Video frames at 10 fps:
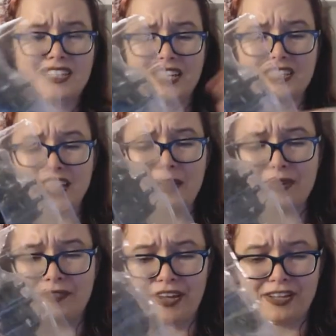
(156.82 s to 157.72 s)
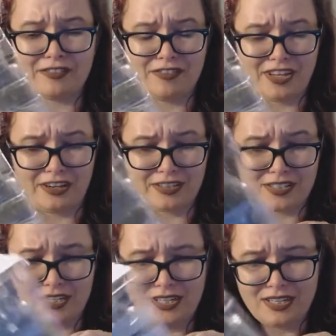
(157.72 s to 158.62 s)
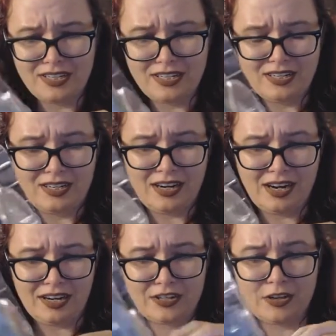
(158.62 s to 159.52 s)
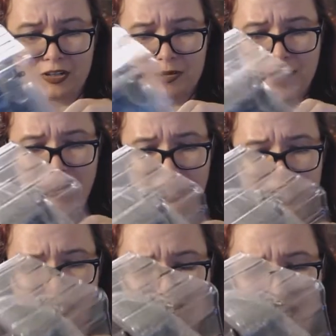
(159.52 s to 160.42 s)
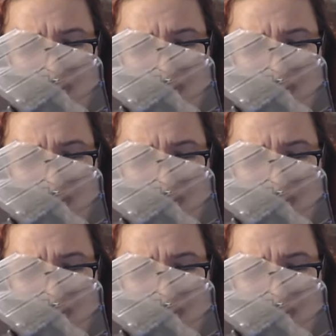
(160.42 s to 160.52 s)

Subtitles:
It's the excitement of Alien figures. No, to be honest,